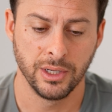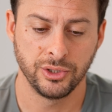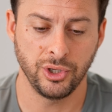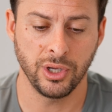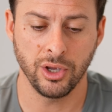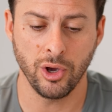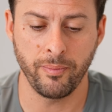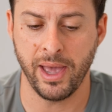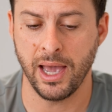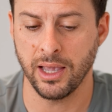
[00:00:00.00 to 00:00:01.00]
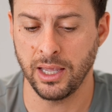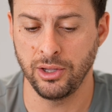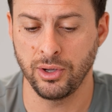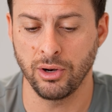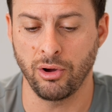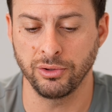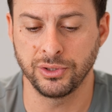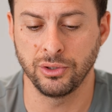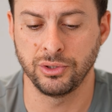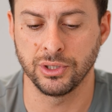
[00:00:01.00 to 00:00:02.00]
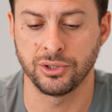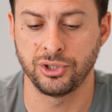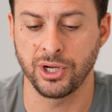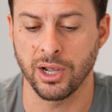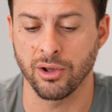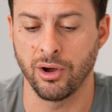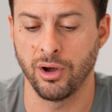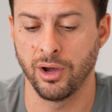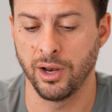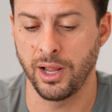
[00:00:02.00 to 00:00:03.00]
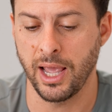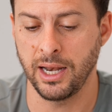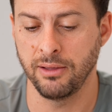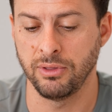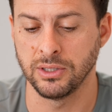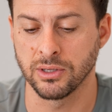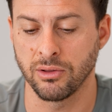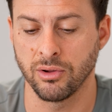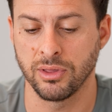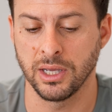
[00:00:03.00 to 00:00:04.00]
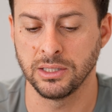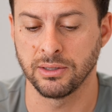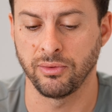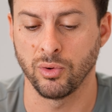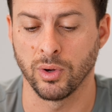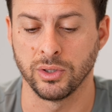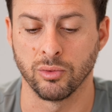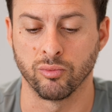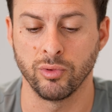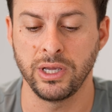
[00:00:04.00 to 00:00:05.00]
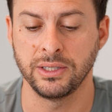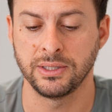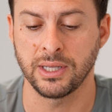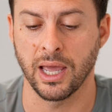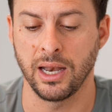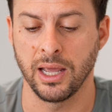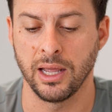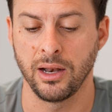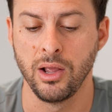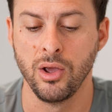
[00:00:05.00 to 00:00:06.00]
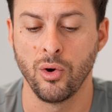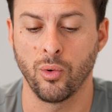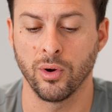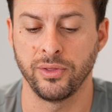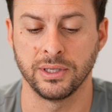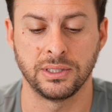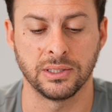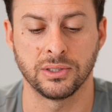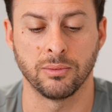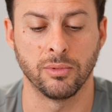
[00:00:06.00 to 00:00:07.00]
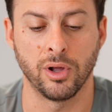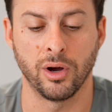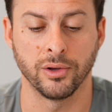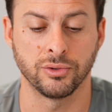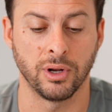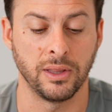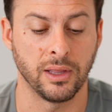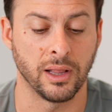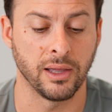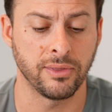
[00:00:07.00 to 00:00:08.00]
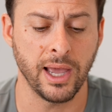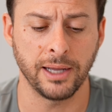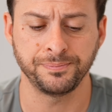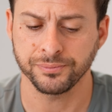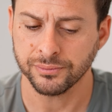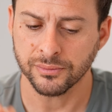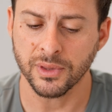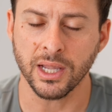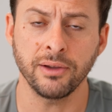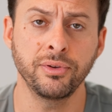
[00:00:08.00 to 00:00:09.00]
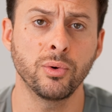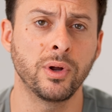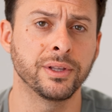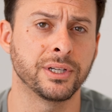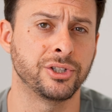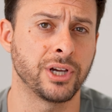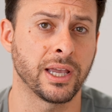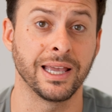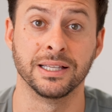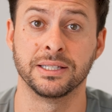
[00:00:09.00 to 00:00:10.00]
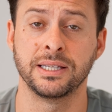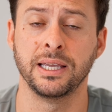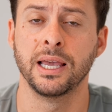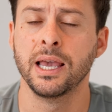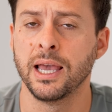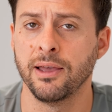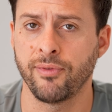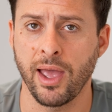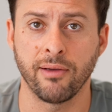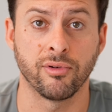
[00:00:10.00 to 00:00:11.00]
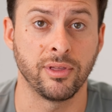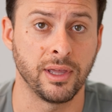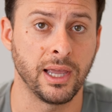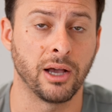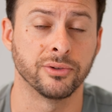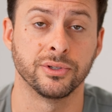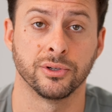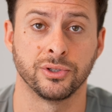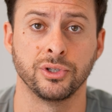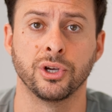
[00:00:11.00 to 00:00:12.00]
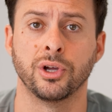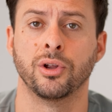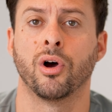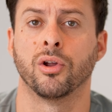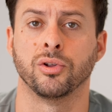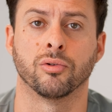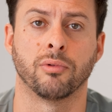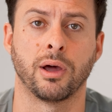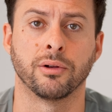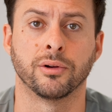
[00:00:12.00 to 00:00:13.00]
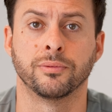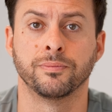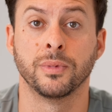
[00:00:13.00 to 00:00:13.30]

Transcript: So you can go back, you can also just check on any of these other things if you wanted to reset it or the system logs or anything like that if you want to check and see if everything else looks good on your router.